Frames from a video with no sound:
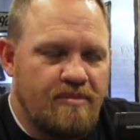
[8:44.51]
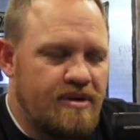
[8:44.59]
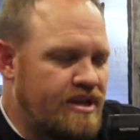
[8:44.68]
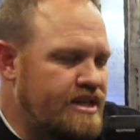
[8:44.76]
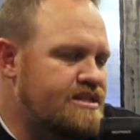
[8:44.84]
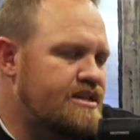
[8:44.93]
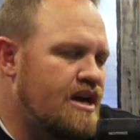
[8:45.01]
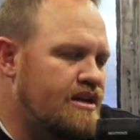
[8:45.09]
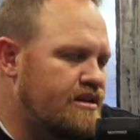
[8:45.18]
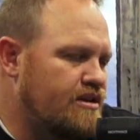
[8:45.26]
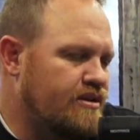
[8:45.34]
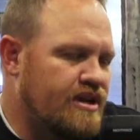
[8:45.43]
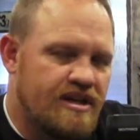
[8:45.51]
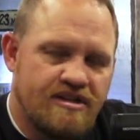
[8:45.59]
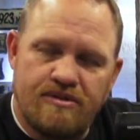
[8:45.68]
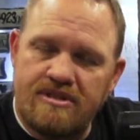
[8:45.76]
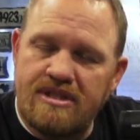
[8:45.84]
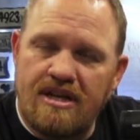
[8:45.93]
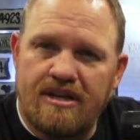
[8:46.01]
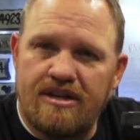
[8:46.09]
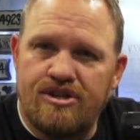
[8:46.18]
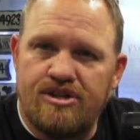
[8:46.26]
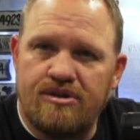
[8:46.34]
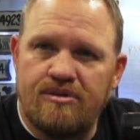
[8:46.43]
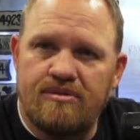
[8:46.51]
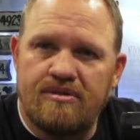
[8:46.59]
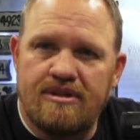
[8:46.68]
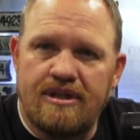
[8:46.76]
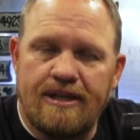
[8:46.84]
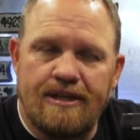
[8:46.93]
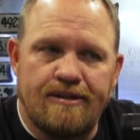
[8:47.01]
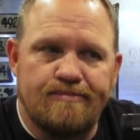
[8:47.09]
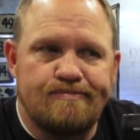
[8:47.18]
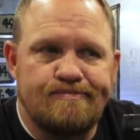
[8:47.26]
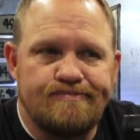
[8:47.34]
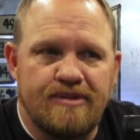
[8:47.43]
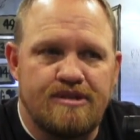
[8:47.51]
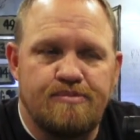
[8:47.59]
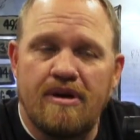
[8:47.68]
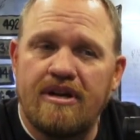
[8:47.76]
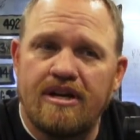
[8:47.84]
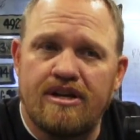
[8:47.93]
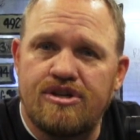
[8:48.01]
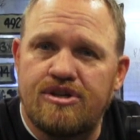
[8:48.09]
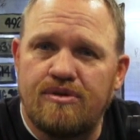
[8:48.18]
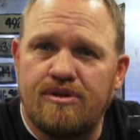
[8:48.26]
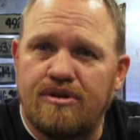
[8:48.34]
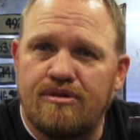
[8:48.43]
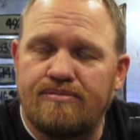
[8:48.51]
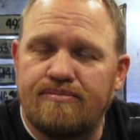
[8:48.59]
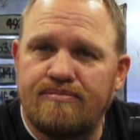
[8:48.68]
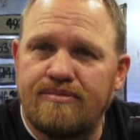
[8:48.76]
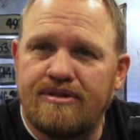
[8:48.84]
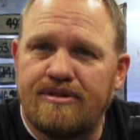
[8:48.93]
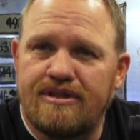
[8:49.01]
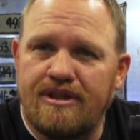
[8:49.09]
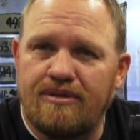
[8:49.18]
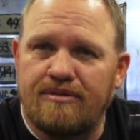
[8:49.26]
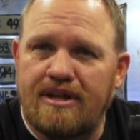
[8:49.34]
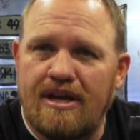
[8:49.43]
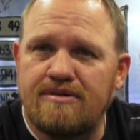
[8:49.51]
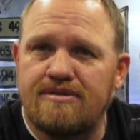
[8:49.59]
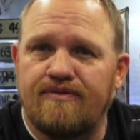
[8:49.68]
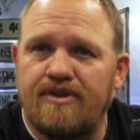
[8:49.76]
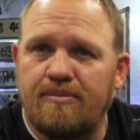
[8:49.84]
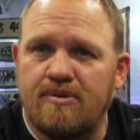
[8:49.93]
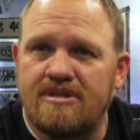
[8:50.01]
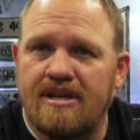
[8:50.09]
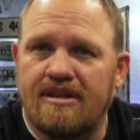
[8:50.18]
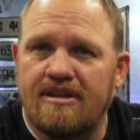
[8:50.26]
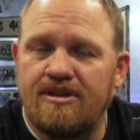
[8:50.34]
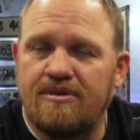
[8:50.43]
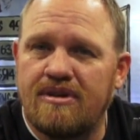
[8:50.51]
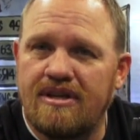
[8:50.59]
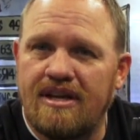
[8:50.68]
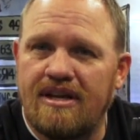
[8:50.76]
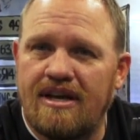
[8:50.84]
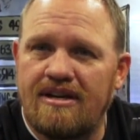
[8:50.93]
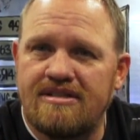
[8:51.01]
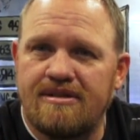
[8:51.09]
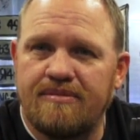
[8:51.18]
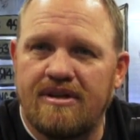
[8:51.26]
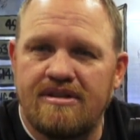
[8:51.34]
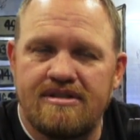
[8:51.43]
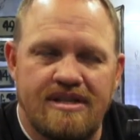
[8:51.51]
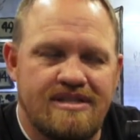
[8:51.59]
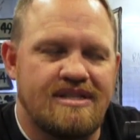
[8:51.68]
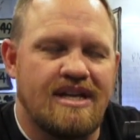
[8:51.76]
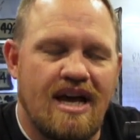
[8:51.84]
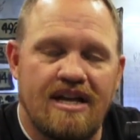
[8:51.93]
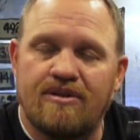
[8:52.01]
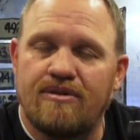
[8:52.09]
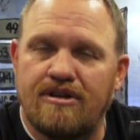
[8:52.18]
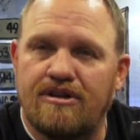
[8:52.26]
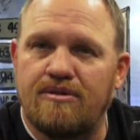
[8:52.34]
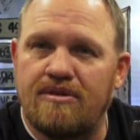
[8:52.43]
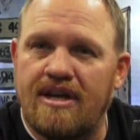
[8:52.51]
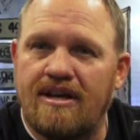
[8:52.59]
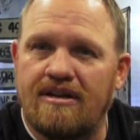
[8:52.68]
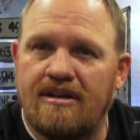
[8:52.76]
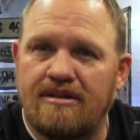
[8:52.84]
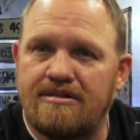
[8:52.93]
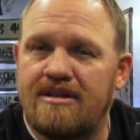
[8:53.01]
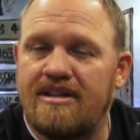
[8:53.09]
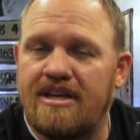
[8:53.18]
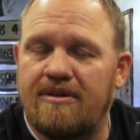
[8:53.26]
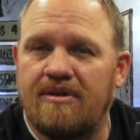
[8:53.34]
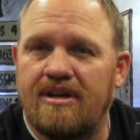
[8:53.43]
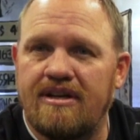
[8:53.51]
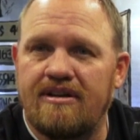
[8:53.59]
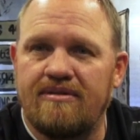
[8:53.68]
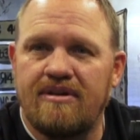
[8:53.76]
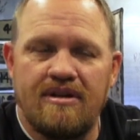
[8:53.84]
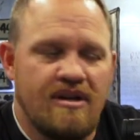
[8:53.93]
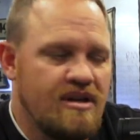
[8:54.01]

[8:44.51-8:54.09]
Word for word: I mean, it's not okay. So it's not going to shoot. Um, it's probably not going to shoot your you know thousand feet per second that you can get out of some guns. It's not going to do that. I'll tell you that right now.